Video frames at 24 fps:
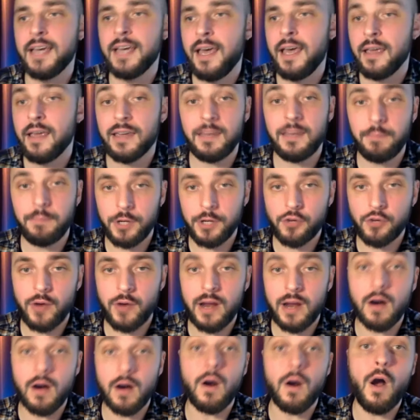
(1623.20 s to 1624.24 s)
can
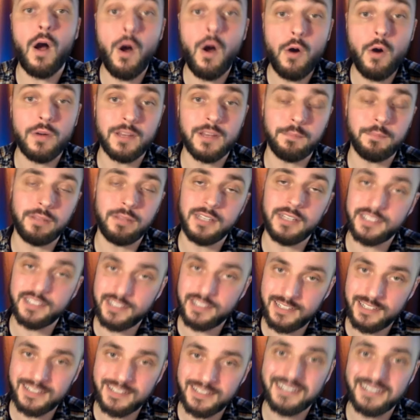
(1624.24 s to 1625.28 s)
betray our own
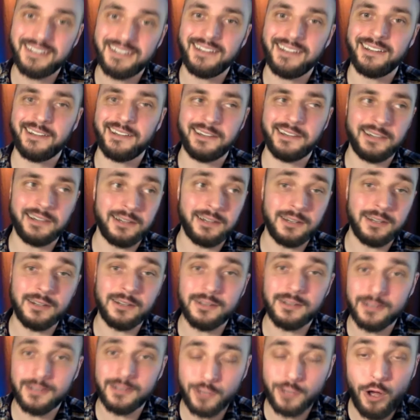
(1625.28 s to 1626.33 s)
implicit
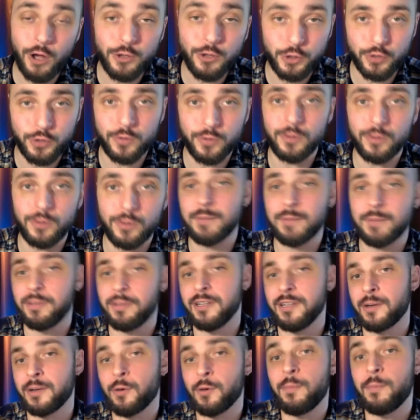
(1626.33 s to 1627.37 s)
cultural and
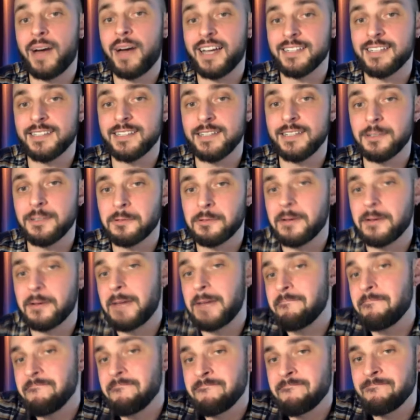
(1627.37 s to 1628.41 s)
political biases, right?